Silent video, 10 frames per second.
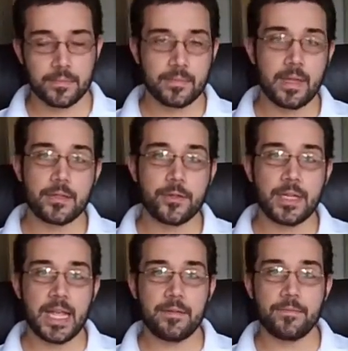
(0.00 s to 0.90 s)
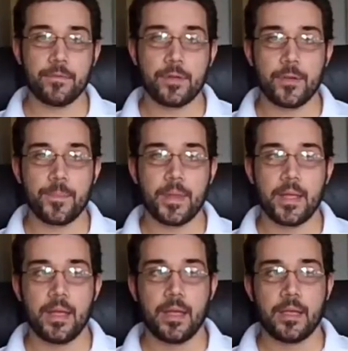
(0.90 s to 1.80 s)
they'll do it again for you.
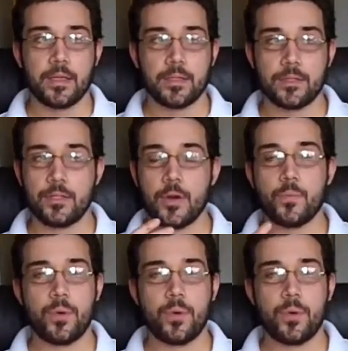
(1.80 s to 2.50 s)
So don't